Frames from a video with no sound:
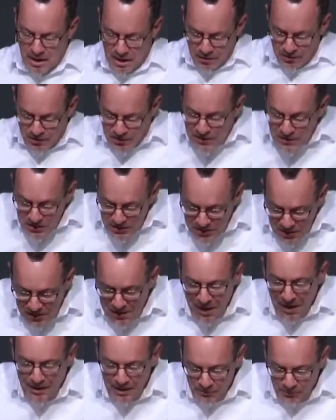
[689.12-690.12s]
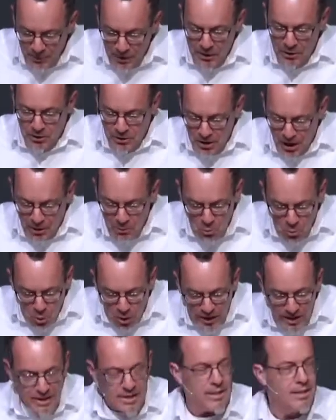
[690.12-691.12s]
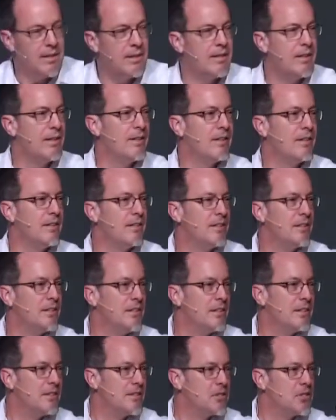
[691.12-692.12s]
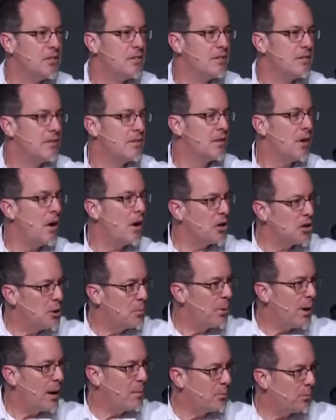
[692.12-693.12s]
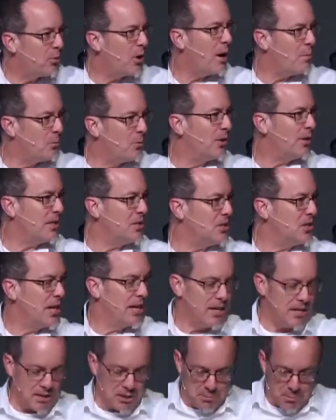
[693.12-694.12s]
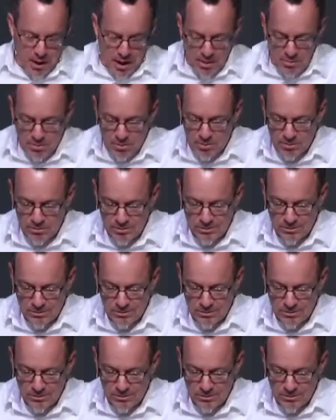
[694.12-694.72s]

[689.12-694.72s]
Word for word: This is the kind of letter God wanted to occupy prime real estate in his Bible.